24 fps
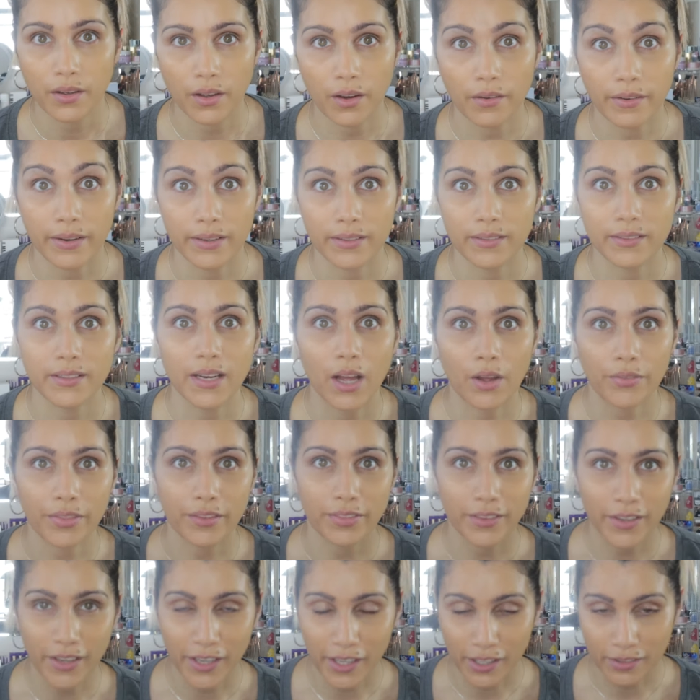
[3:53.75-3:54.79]
all right now
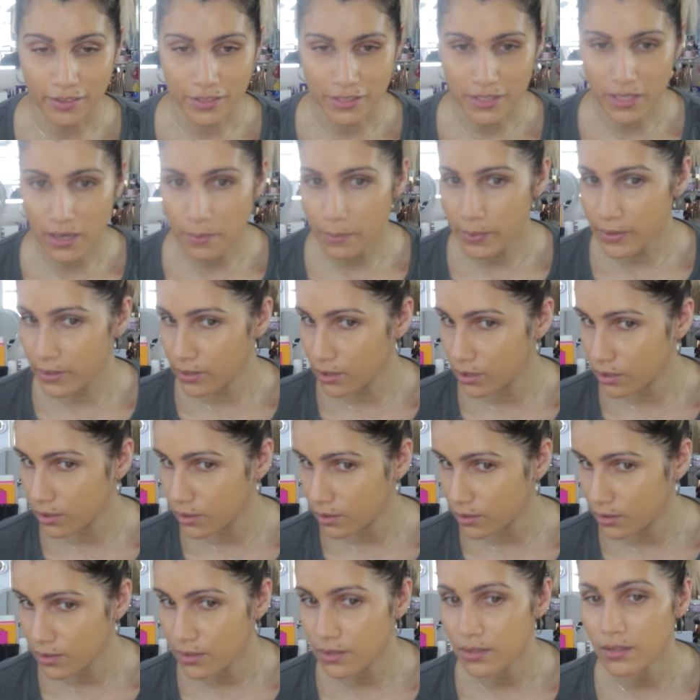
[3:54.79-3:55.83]
that the hair is up
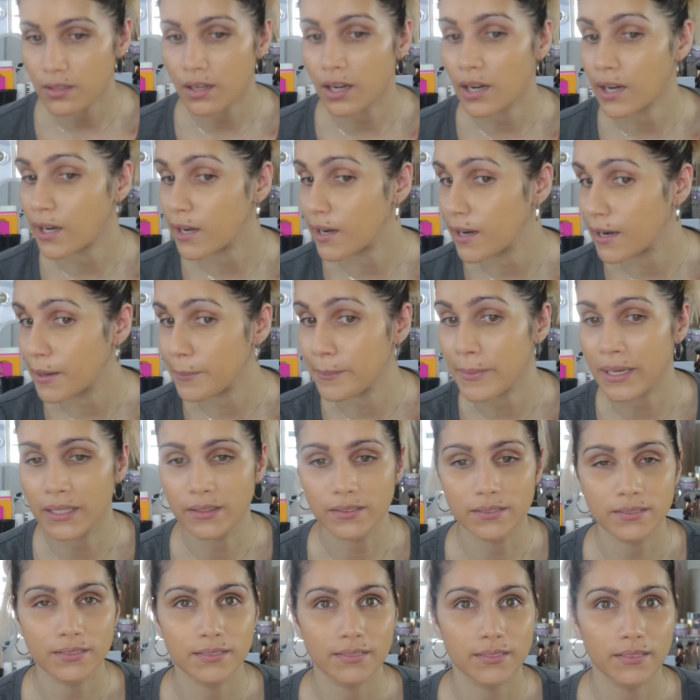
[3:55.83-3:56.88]

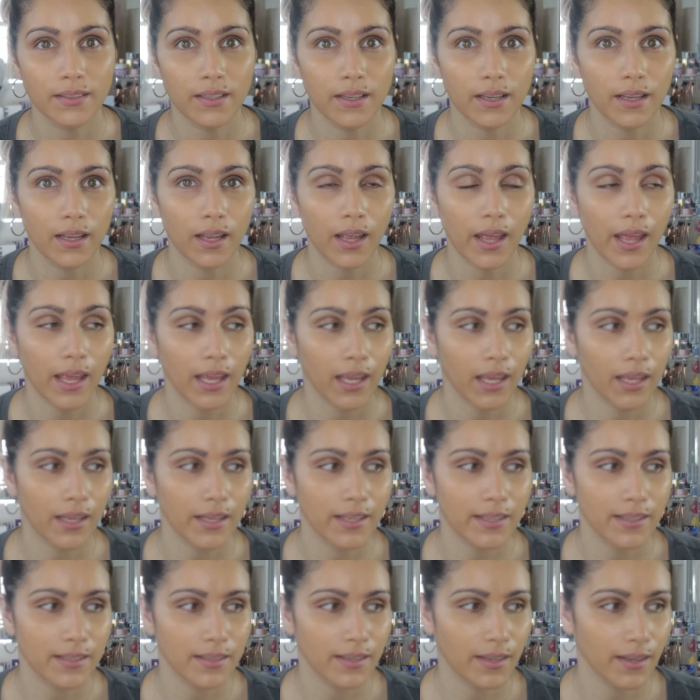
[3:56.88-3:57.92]
um
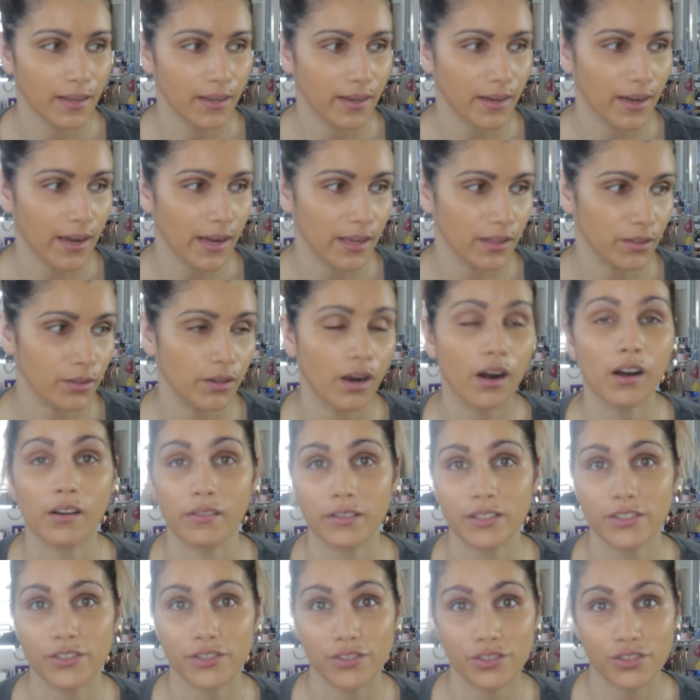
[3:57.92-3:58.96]
yeah i look
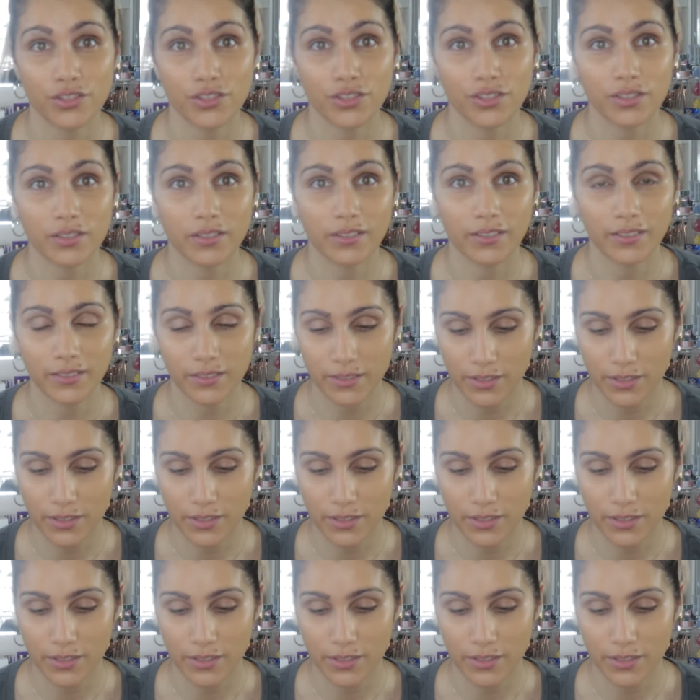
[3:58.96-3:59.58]
orange